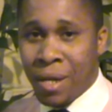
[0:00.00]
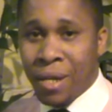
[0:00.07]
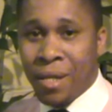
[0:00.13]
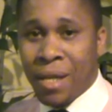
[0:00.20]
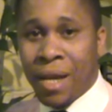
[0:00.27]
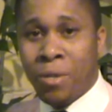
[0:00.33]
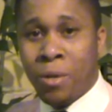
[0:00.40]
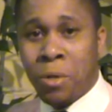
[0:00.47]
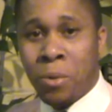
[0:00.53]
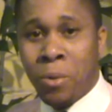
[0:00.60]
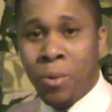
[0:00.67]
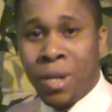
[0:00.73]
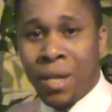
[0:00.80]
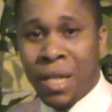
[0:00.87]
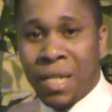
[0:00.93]
They are not
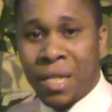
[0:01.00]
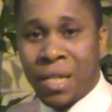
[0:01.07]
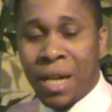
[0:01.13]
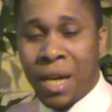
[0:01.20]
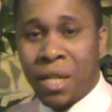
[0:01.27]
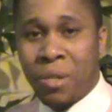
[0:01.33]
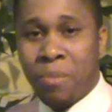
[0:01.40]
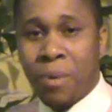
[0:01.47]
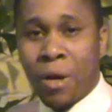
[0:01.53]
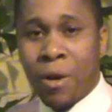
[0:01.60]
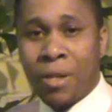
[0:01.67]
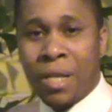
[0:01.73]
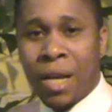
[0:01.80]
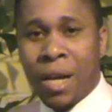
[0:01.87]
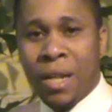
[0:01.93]
good listeners
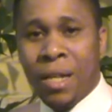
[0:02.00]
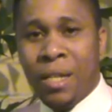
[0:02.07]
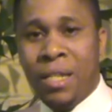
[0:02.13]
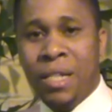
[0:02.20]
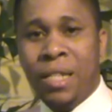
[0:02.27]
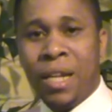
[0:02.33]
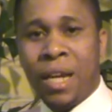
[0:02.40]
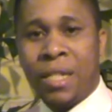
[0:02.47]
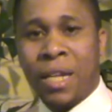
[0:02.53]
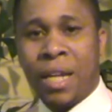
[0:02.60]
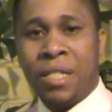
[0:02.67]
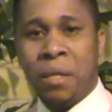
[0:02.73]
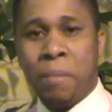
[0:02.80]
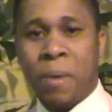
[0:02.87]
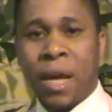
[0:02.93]
because leaders
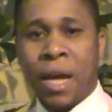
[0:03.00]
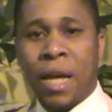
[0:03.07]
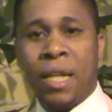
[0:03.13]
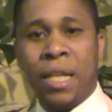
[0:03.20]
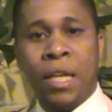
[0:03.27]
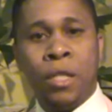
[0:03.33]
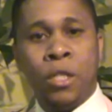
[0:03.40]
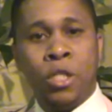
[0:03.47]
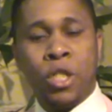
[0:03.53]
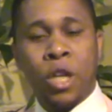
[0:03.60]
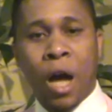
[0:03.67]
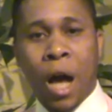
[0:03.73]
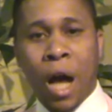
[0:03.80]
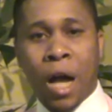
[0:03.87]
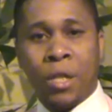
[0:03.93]
are typically in
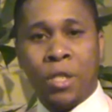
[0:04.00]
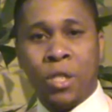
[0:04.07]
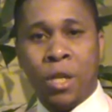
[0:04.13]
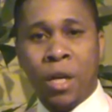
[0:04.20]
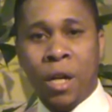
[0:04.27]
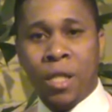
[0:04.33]
charge.